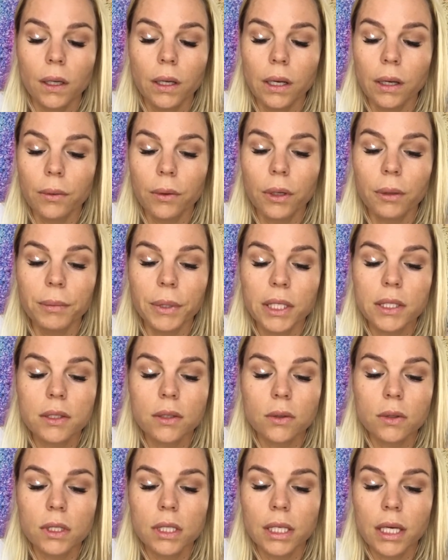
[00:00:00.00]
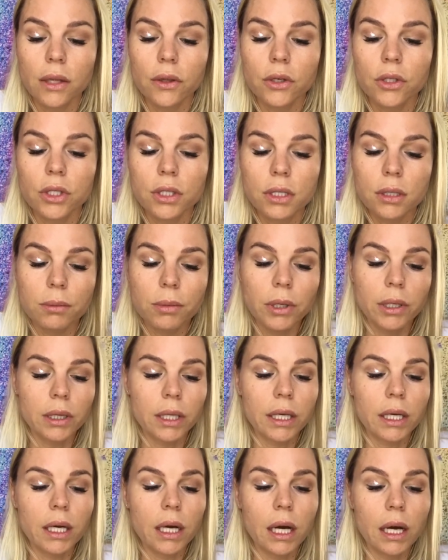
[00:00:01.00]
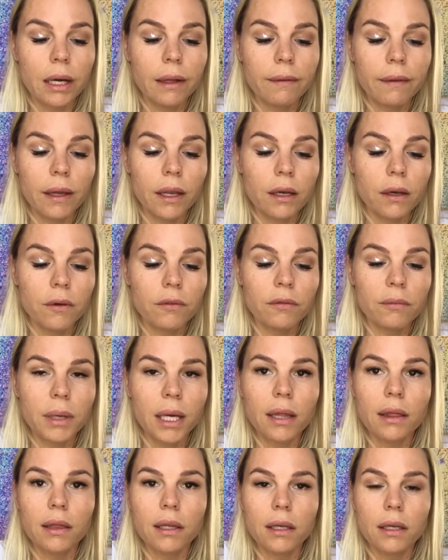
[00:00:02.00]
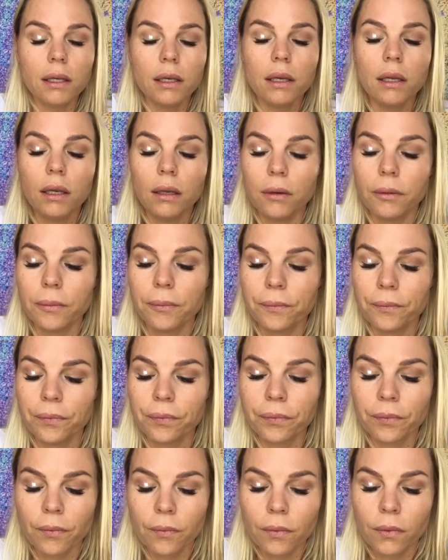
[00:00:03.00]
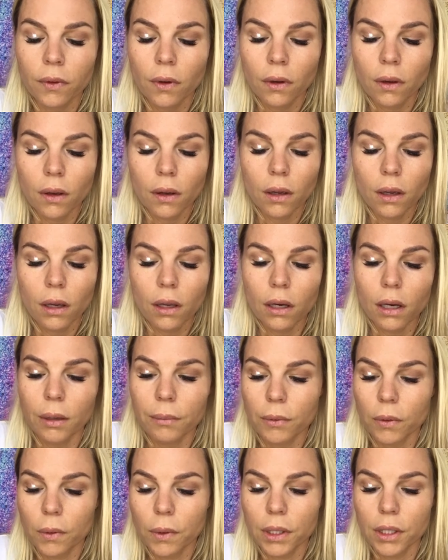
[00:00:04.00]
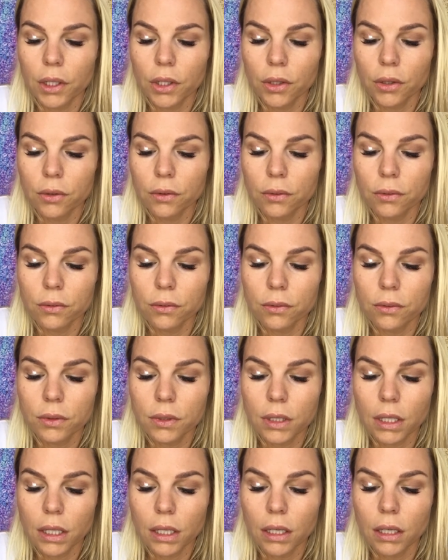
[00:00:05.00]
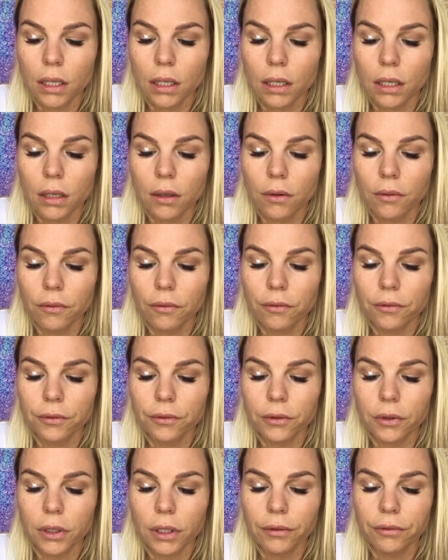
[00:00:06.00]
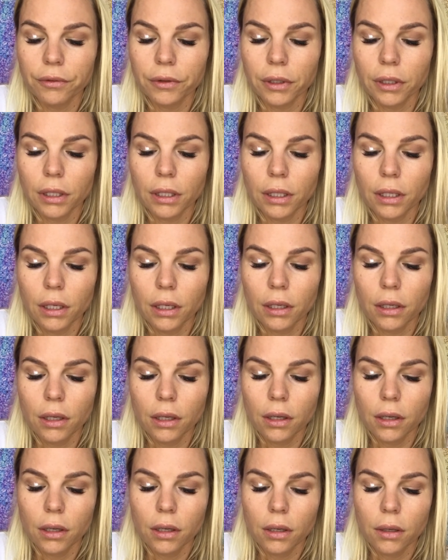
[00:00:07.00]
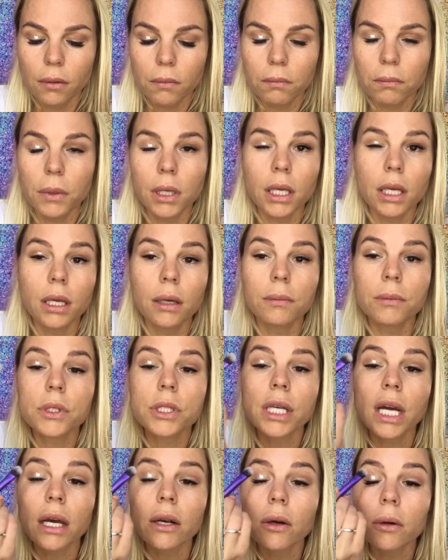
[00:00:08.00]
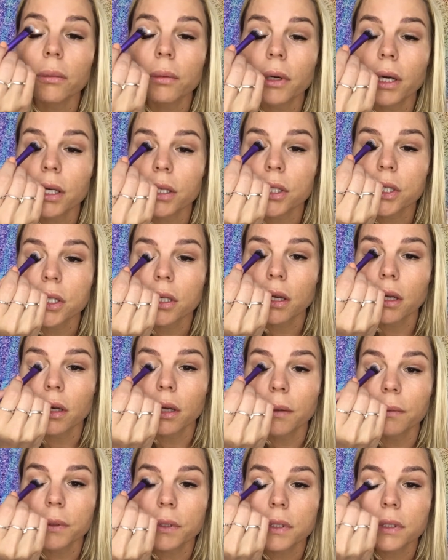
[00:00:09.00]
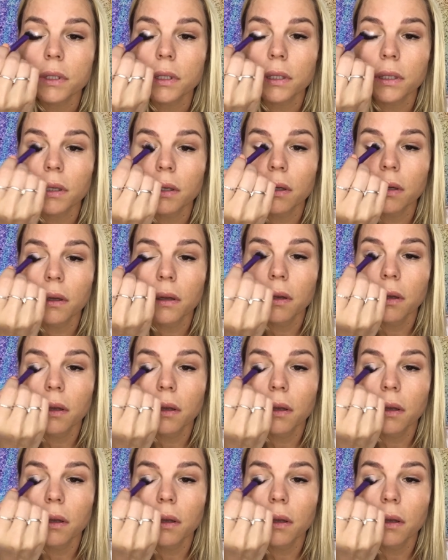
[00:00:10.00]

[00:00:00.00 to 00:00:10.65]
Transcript: And I wanna mix those together just to bring like a highlight of my lid. And I'm going to use a fluffy medium shadow brush, and I'm just gonna